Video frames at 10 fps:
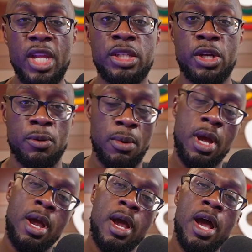So,
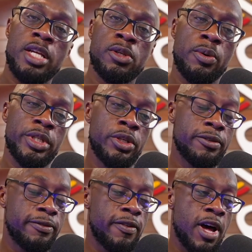as always, you
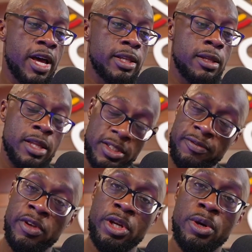can find this
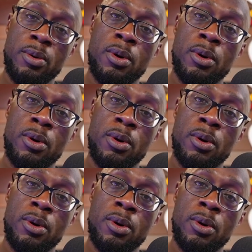video